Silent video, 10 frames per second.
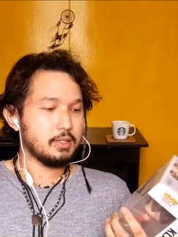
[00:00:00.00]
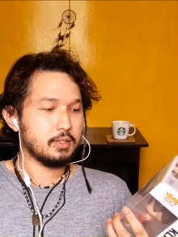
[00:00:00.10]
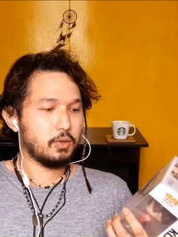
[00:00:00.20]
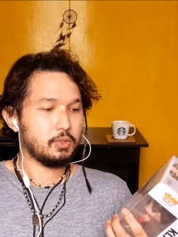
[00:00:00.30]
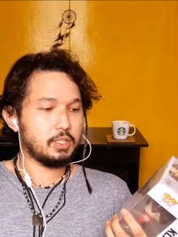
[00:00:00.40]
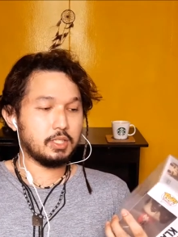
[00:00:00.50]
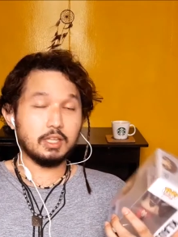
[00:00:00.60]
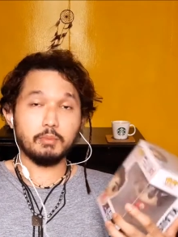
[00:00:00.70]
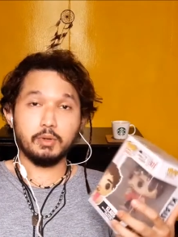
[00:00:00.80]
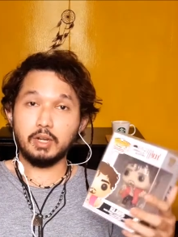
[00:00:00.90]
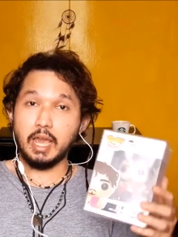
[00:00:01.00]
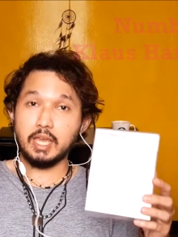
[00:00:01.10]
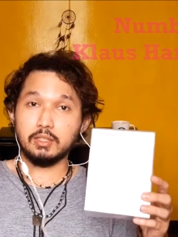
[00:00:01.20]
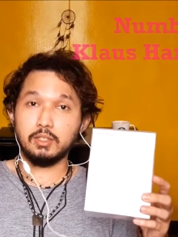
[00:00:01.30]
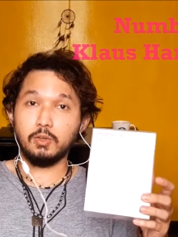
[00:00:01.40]
So this is number
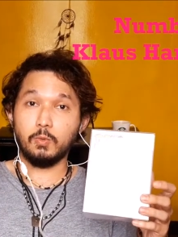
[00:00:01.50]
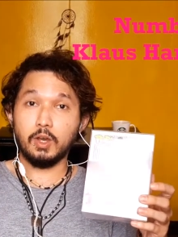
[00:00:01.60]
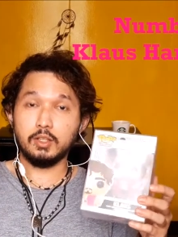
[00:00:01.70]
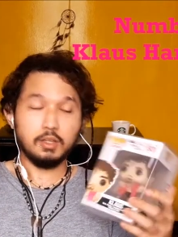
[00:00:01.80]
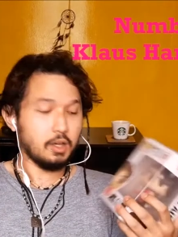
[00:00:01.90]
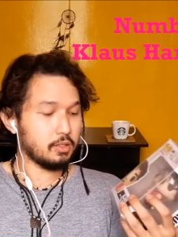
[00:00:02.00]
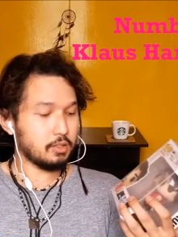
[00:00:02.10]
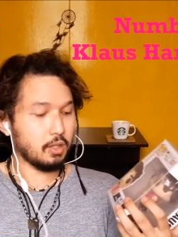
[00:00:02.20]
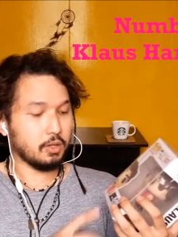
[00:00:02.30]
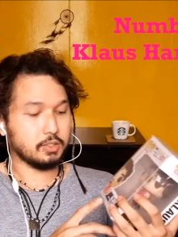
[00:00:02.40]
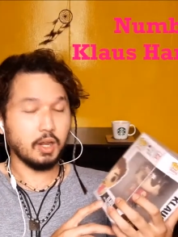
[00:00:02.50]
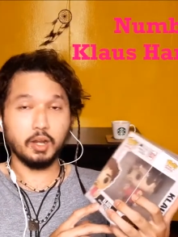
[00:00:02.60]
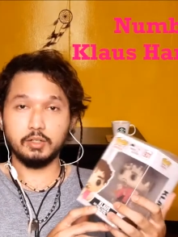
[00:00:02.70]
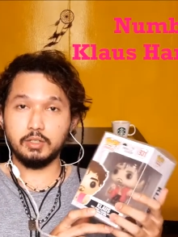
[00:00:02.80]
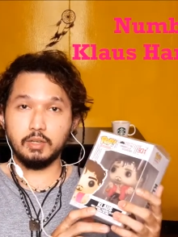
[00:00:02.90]
931, Klaus
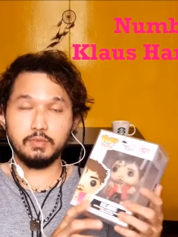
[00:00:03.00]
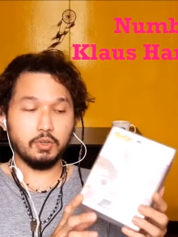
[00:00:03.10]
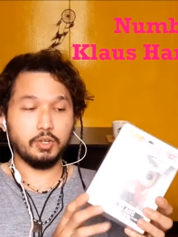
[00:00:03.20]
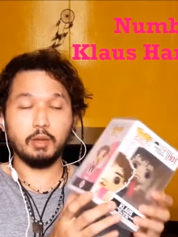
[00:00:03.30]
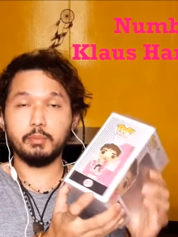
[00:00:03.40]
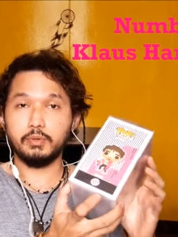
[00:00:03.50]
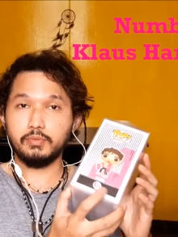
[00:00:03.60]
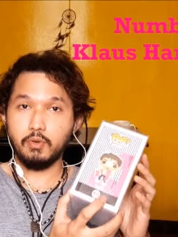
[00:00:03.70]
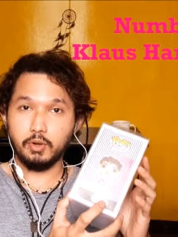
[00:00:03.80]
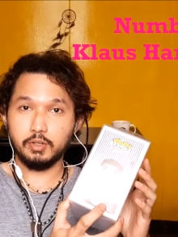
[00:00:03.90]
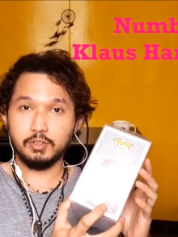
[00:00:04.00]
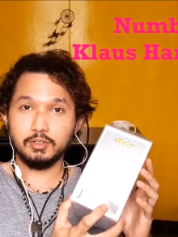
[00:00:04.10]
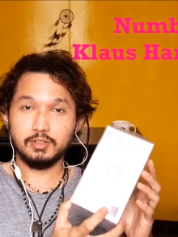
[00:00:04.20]
Hargreeves, or number 4.